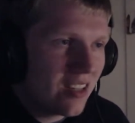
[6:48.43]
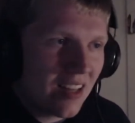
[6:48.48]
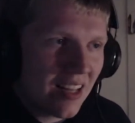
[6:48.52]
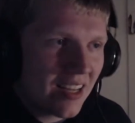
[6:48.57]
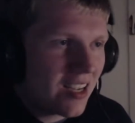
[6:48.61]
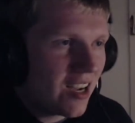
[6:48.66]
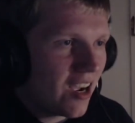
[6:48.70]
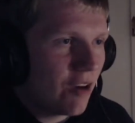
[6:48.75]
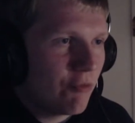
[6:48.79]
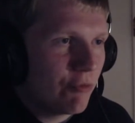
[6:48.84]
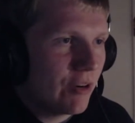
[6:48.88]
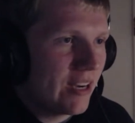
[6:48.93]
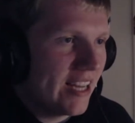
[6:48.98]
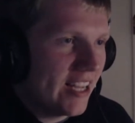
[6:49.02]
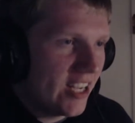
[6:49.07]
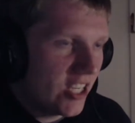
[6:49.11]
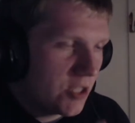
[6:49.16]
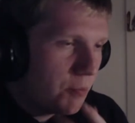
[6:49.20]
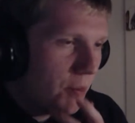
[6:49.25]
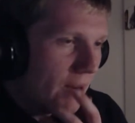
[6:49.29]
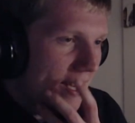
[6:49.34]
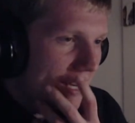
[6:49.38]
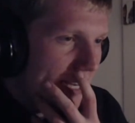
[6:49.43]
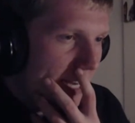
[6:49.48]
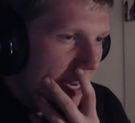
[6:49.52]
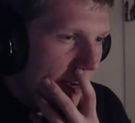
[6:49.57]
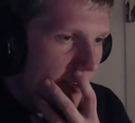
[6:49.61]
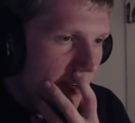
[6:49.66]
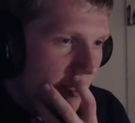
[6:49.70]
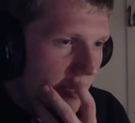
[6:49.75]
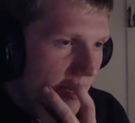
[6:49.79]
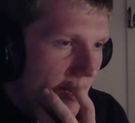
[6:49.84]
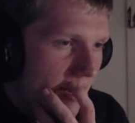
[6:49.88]
I can't really explain
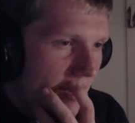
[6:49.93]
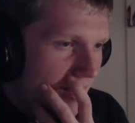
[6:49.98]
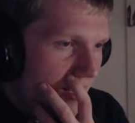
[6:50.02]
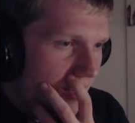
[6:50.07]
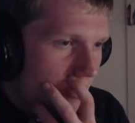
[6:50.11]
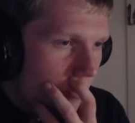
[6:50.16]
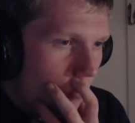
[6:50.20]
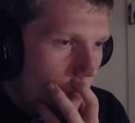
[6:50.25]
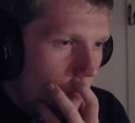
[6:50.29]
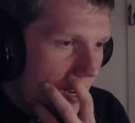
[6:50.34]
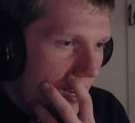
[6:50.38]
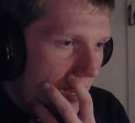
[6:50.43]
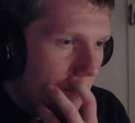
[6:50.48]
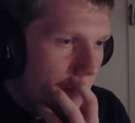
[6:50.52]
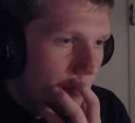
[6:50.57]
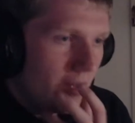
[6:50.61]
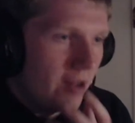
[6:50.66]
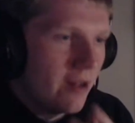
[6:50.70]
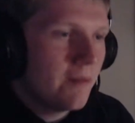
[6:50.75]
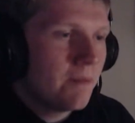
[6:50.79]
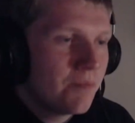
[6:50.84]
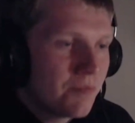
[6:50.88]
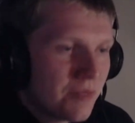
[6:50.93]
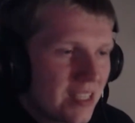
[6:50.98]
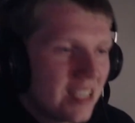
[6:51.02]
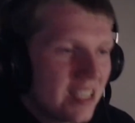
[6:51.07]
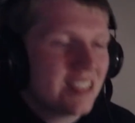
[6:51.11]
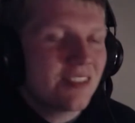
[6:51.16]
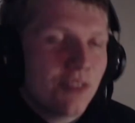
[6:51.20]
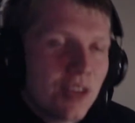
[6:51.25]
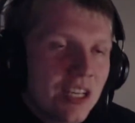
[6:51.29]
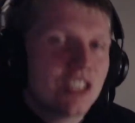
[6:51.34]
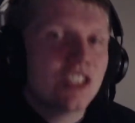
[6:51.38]
it any other way, but
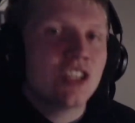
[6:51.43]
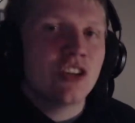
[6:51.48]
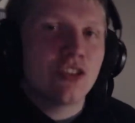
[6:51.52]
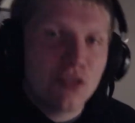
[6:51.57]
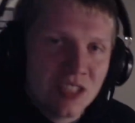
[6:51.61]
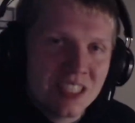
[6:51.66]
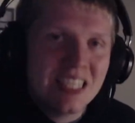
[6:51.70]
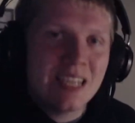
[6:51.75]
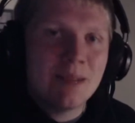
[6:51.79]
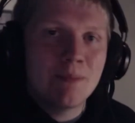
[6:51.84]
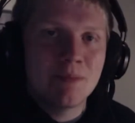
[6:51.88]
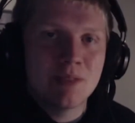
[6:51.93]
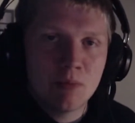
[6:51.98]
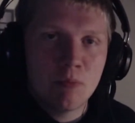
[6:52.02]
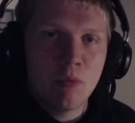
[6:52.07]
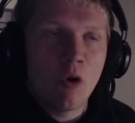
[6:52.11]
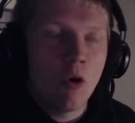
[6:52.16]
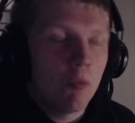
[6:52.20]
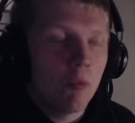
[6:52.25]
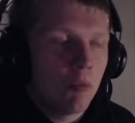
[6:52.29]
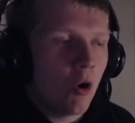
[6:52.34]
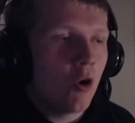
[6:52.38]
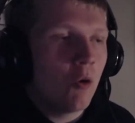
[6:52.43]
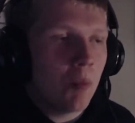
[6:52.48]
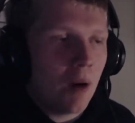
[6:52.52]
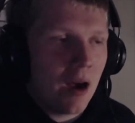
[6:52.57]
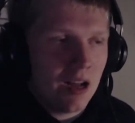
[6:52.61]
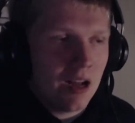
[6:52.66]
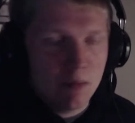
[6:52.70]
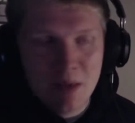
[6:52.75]
it just seems more mobile.